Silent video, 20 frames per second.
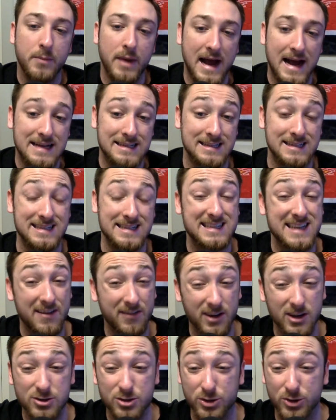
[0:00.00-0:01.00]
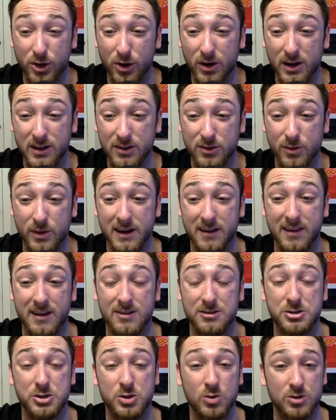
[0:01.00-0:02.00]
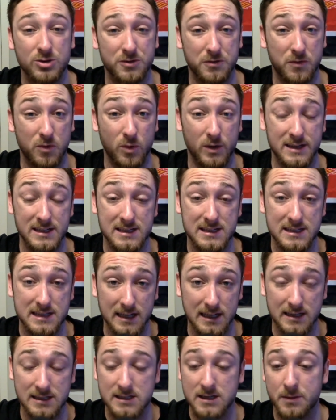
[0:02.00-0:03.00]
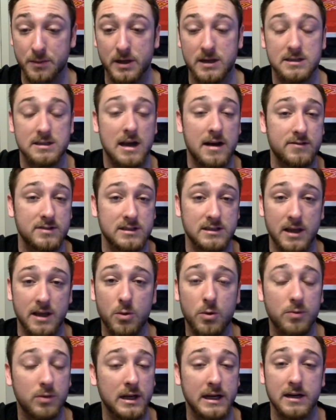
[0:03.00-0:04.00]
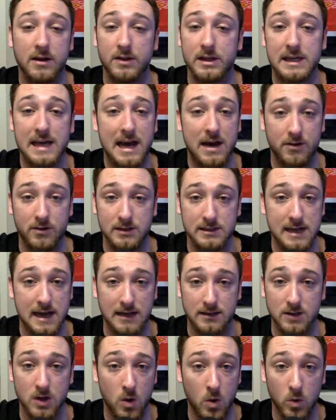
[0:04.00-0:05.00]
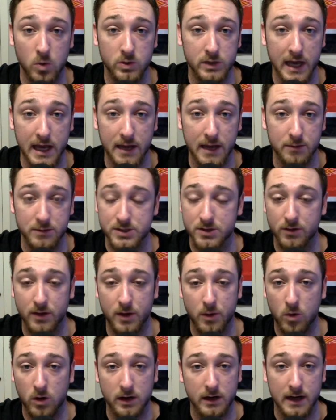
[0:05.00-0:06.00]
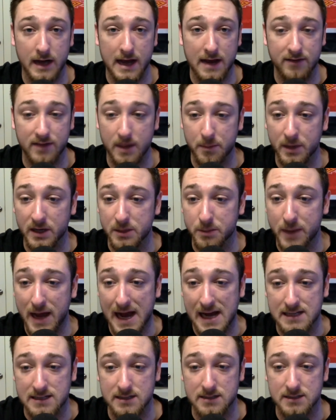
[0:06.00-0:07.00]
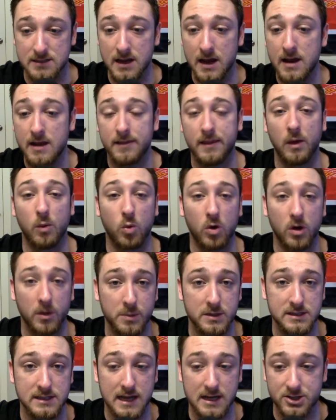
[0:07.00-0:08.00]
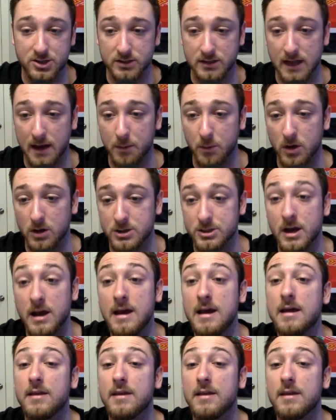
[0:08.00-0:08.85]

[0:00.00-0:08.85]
passes 733 to their 246, because obviously they were playing on the counterattack the whole game, so they weren't going to have that many passes. They weren't in possession that much.